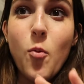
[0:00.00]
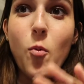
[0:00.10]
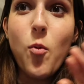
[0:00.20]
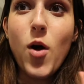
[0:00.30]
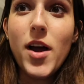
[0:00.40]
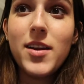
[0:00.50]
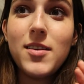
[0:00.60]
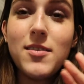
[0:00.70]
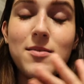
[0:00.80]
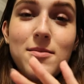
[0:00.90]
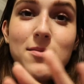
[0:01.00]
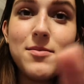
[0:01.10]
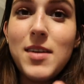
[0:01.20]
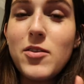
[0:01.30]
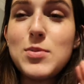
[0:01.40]
what
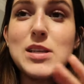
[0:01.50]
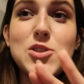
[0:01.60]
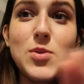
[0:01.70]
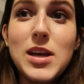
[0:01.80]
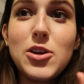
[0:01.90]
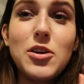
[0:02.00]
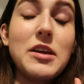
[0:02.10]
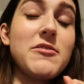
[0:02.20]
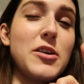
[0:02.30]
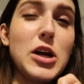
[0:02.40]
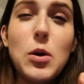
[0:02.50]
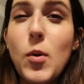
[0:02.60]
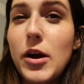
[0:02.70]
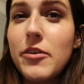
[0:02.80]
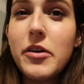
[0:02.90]
everybody's doing and you're like very
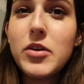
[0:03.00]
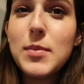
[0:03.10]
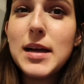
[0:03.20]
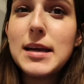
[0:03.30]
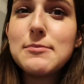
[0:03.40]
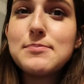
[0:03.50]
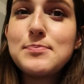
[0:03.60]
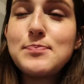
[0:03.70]
aware of everybody.